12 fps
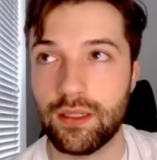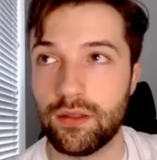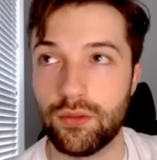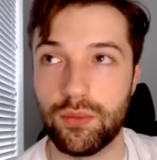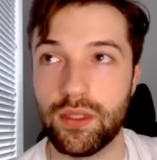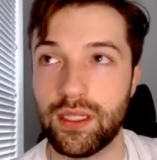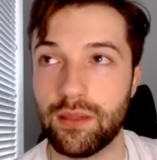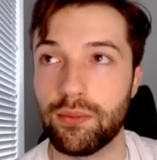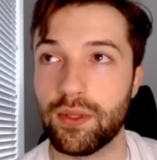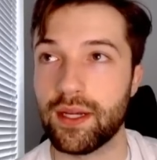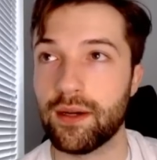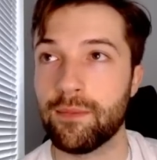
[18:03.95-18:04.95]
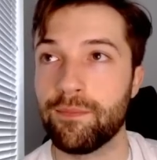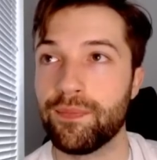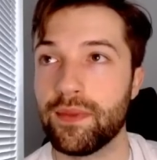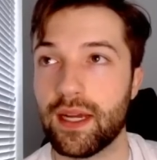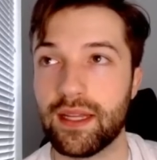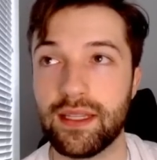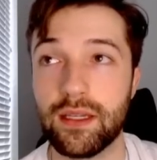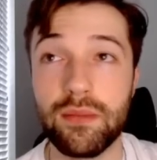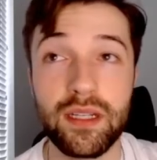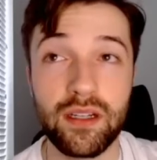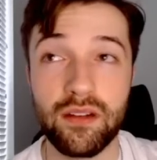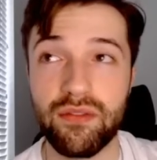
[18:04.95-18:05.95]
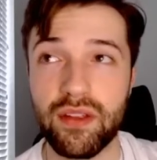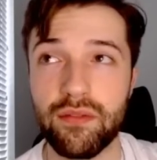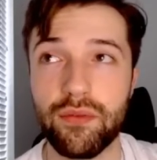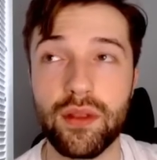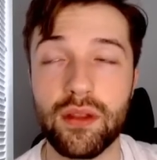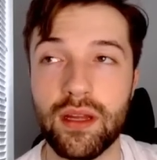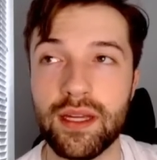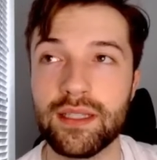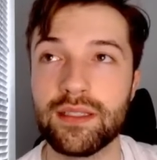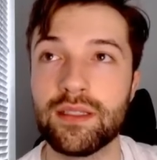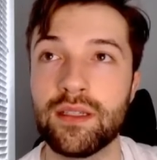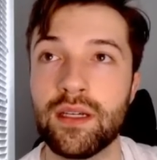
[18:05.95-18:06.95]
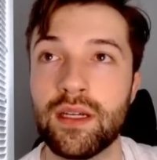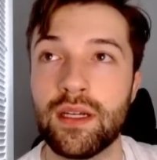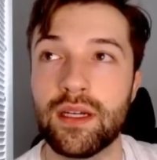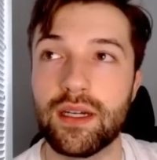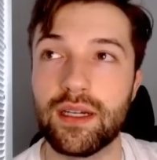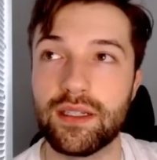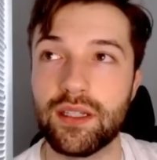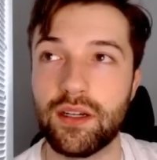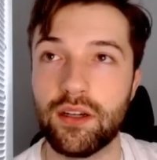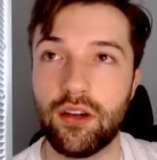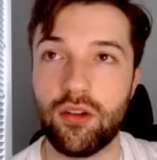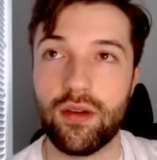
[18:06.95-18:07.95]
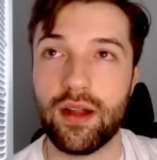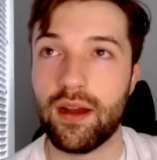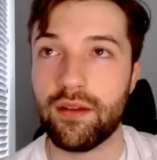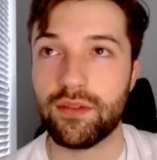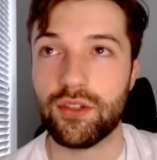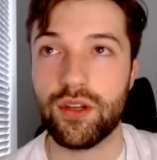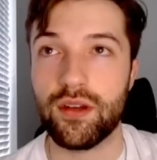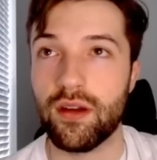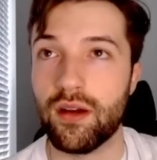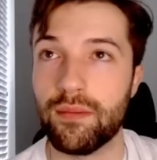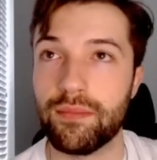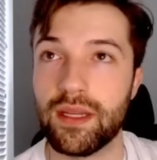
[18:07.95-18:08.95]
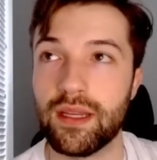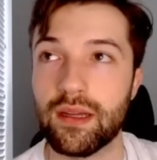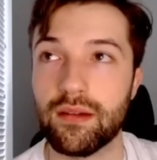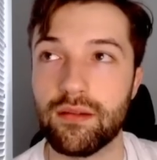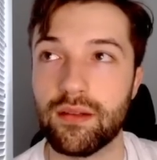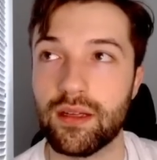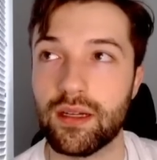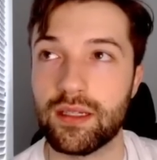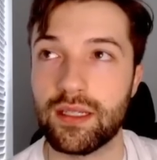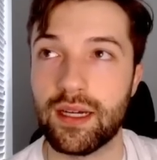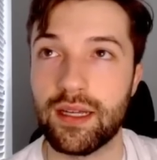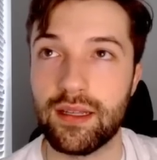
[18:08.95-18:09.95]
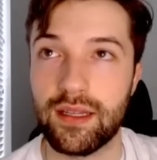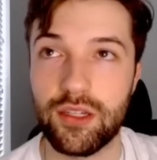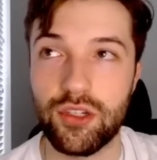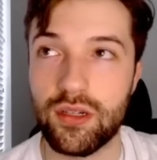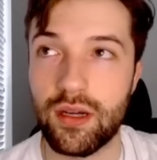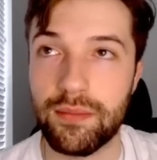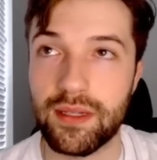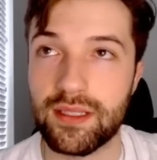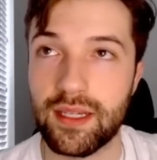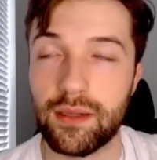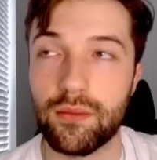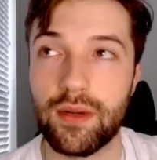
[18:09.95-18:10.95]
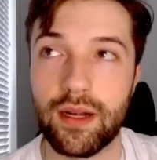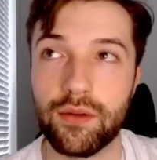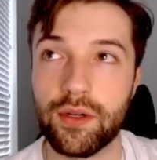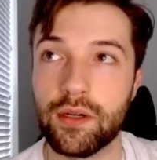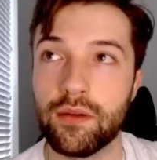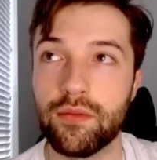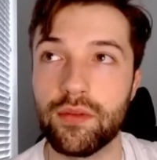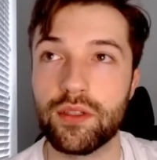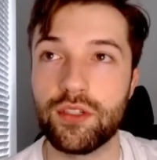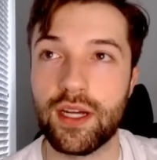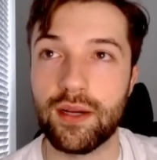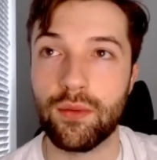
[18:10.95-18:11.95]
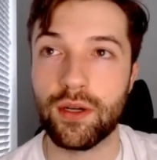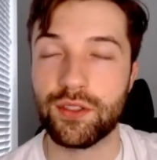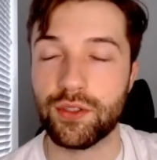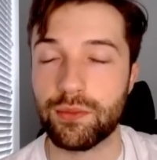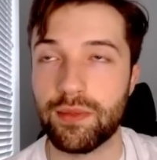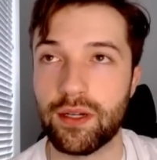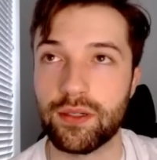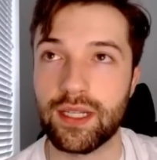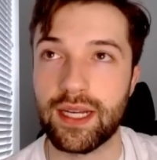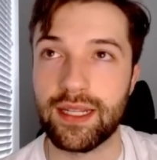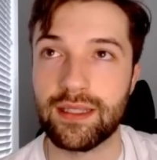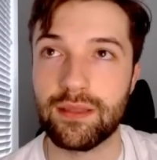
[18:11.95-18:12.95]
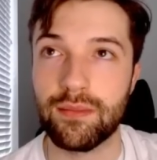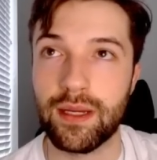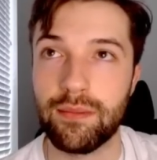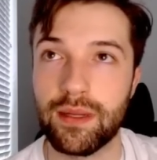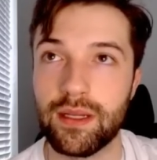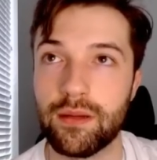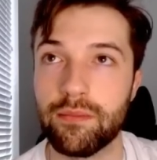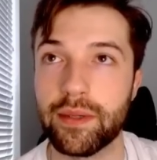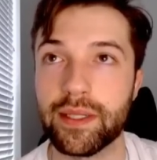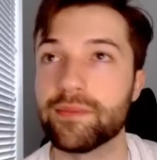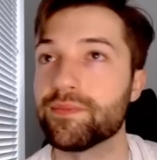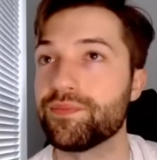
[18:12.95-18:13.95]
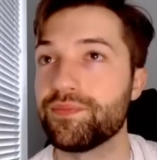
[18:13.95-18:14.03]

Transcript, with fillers: He's a really good player. I think he'd be a good fit for the Lions. Uh, Tucker Kraft should not be a tight, he should not be a second rounder for the Jaguars. There's better tight ends, in my opinion, but...